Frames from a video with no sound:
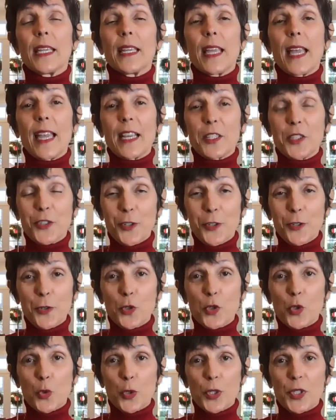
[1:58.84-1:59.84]
external
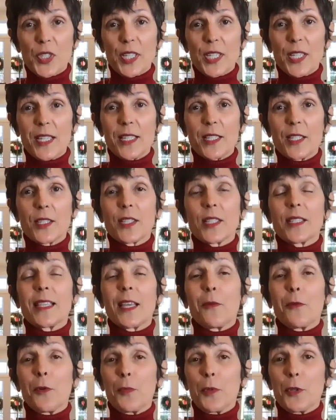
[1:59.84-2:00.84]
sources
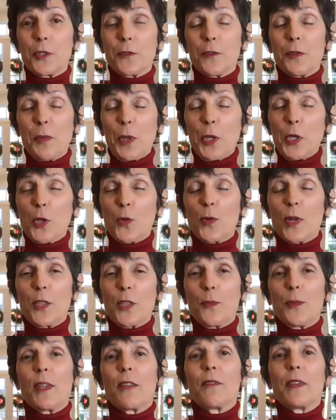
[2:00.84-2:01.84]
that we're most familiar
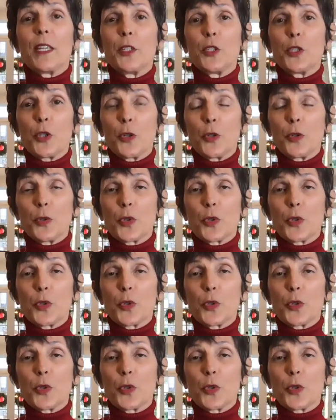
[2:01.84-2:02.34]
with. We have internal